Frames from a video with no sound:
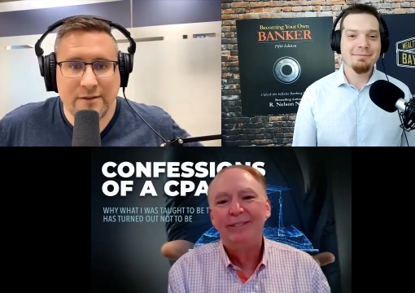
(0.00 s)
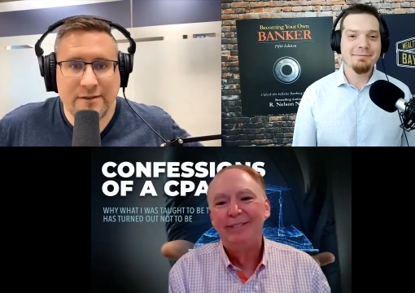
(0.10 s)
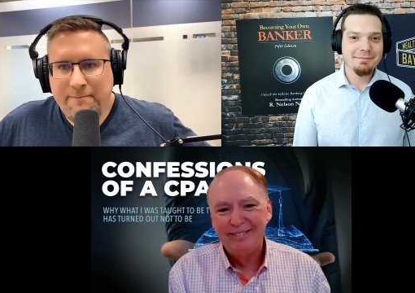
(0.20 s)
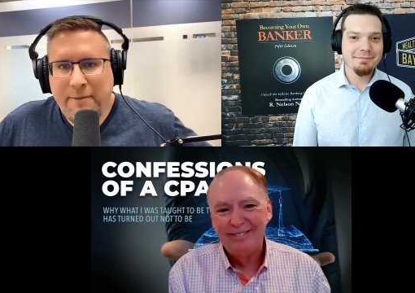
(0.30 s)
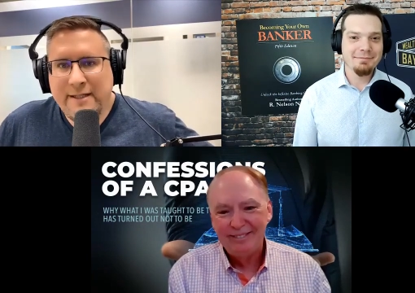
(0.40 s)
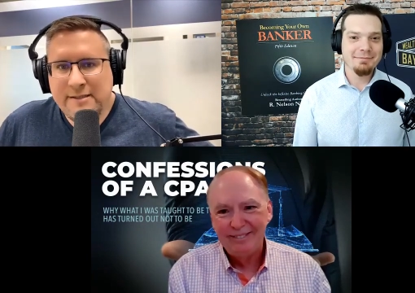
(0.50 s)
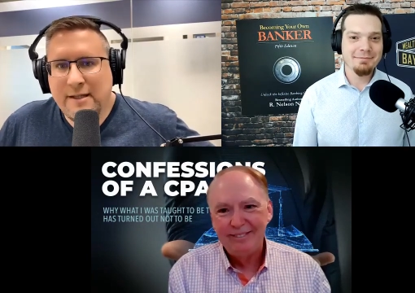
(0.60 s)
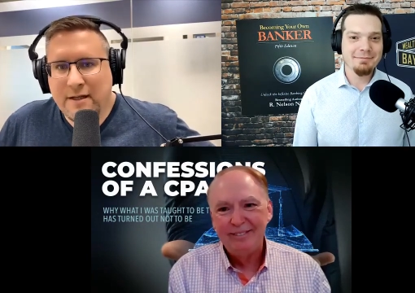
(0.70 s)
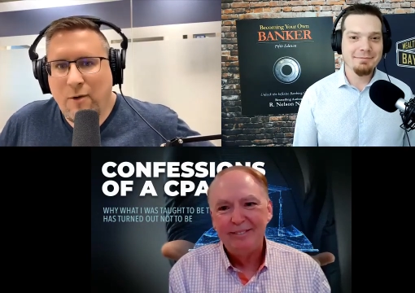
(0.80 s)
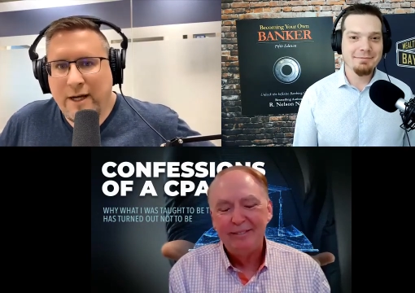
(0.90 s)
Speaker 1: years, it
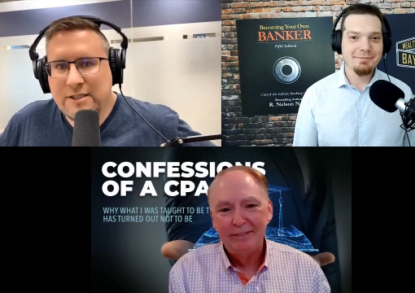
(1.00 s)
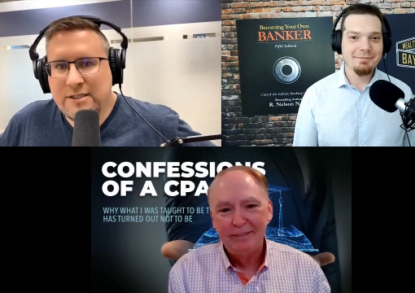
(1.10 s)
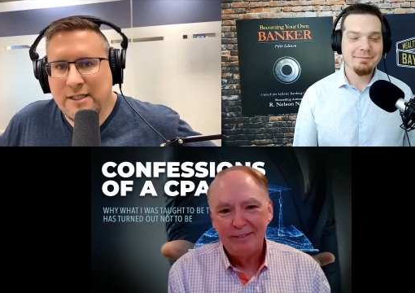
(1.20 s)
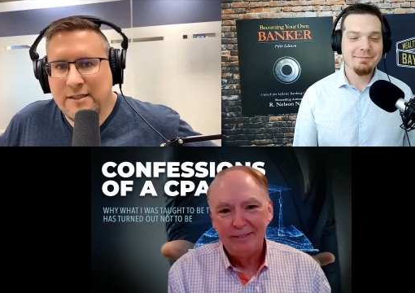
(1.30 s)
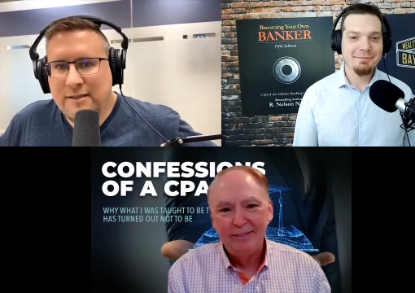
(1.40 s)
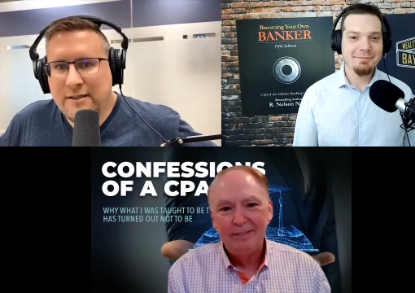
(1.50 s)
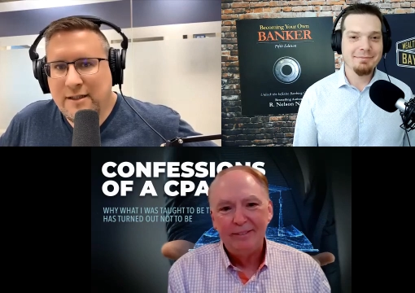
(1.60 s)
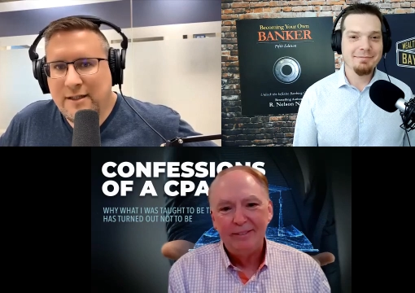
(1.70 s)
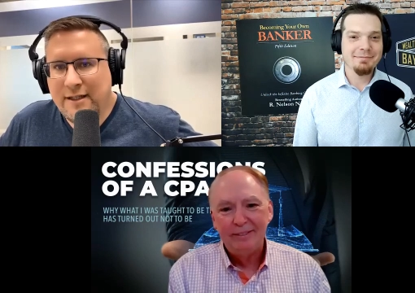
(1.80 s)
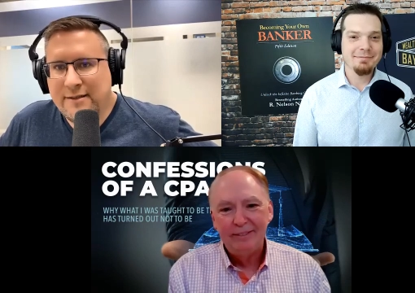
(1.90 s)
begs the question
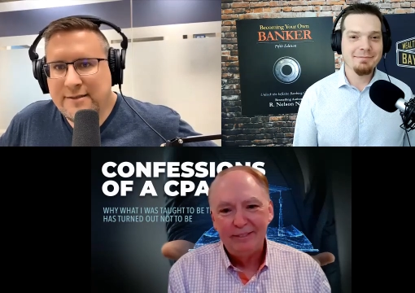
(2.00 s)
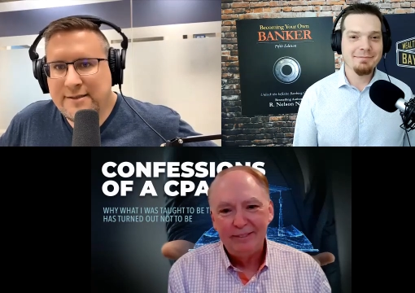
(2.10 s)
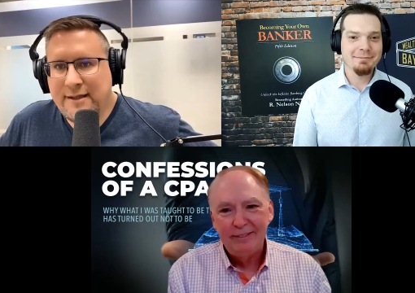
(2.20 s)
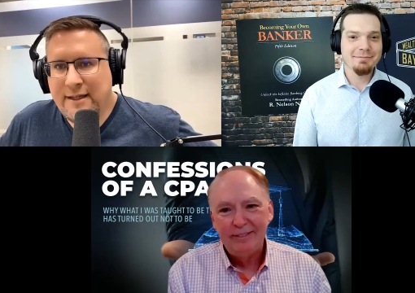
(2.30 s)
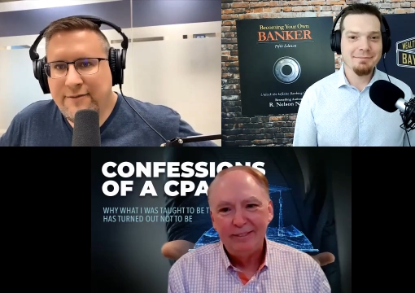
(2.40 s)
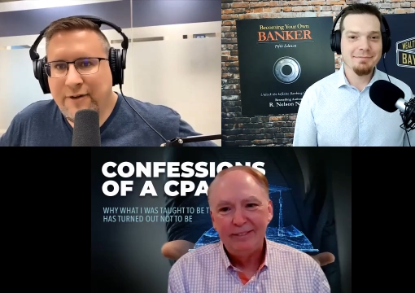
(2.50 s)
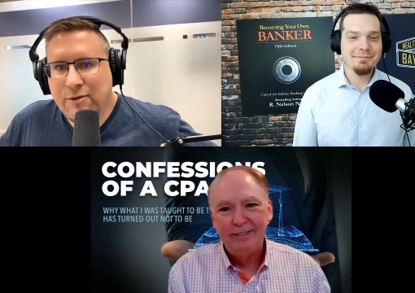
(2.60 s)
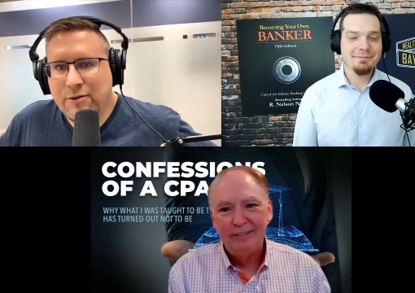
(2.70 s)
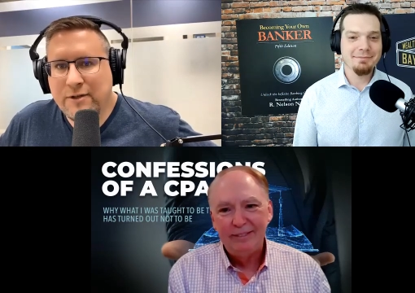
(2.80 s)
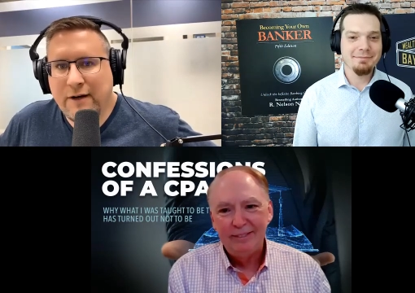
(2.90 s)
is the
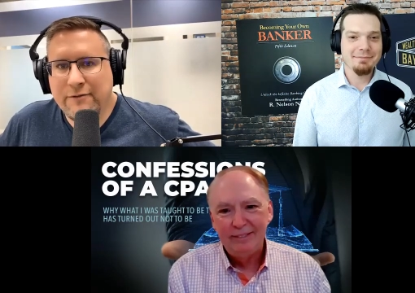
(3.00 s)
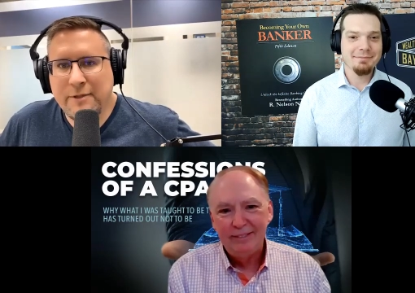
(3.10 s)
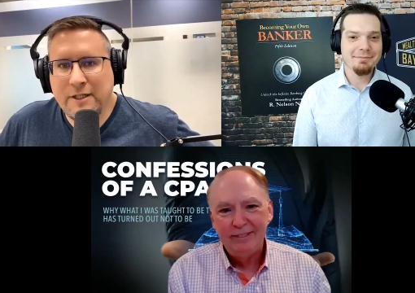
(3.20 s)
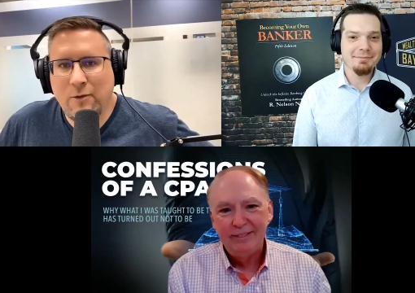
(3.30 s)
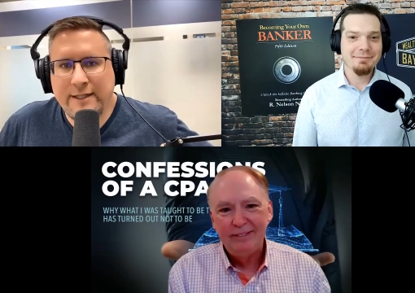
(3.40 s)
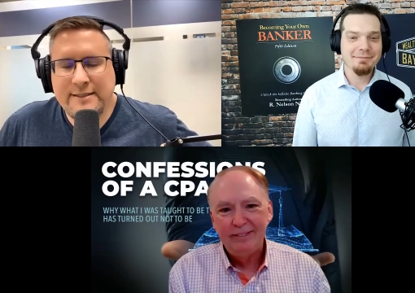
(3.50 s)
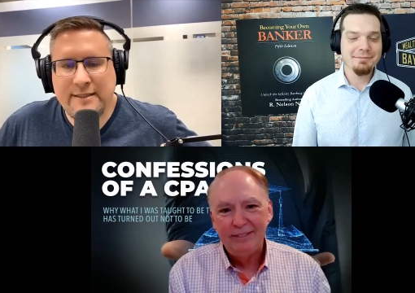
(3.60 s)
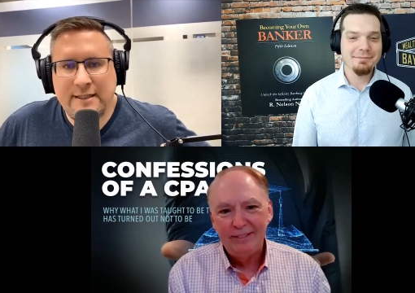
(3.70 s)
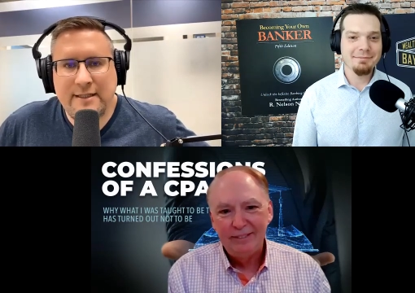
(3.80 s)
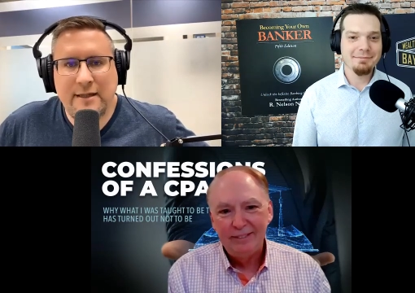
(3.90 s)
federal government going
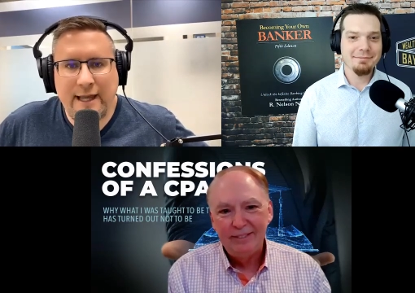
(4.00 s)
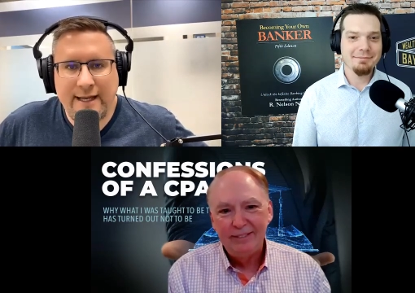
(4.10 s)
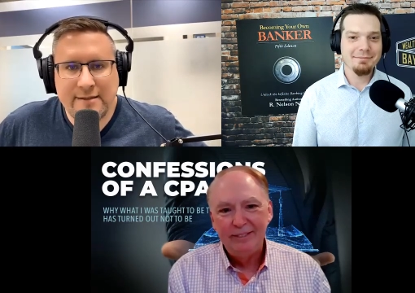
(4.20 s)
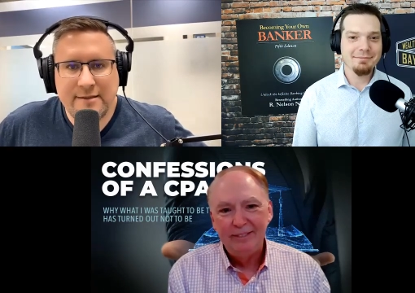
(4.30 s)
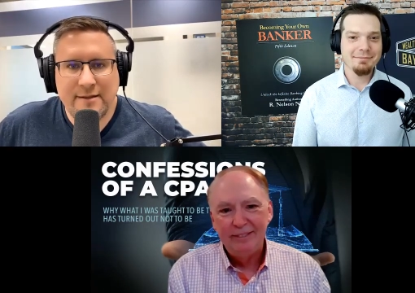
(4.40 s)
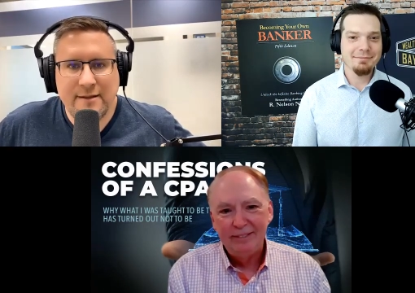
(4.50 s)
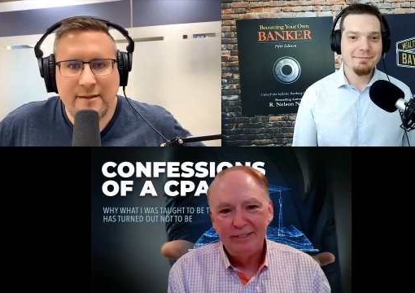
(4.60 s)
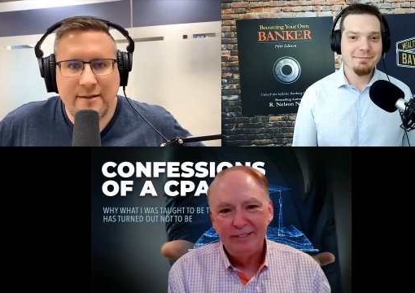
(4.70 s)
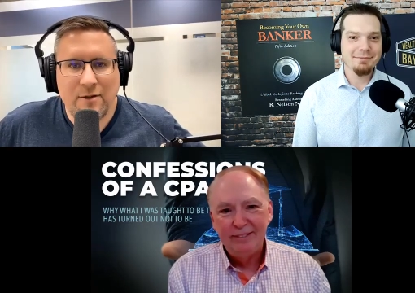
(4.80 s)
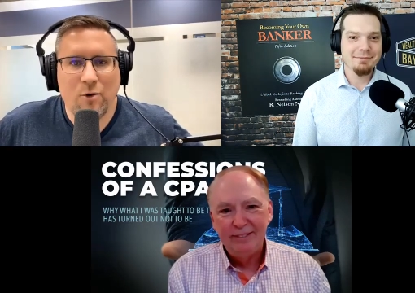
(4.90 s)
to need less
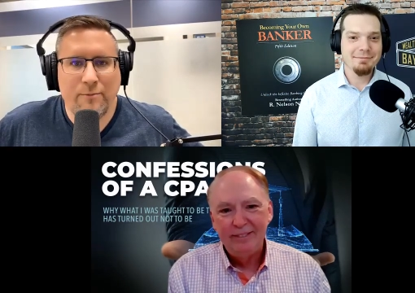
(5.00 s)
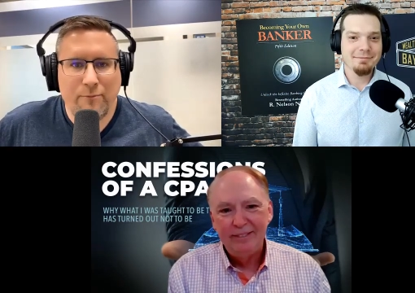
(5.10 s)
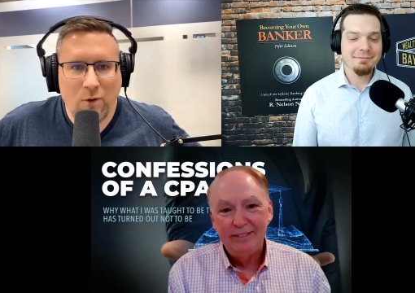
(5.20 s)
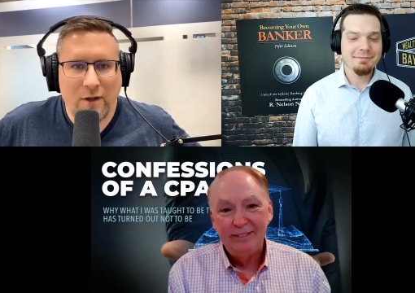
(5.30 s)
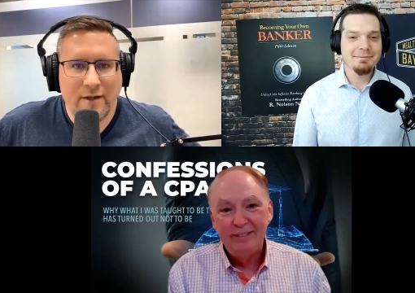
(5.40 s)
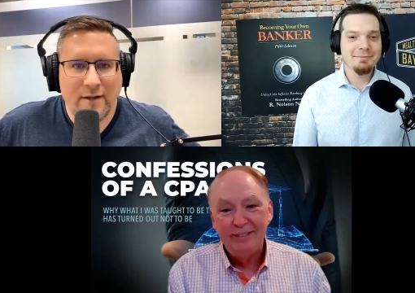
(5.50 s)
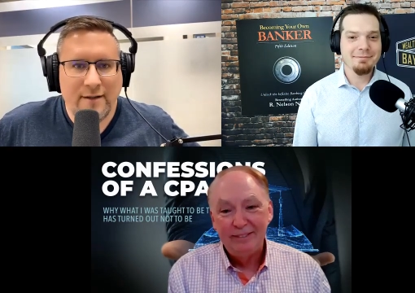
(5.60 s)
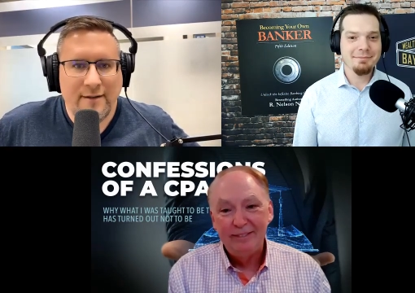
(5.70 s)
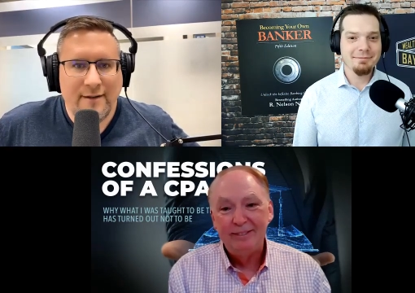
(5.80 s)
or more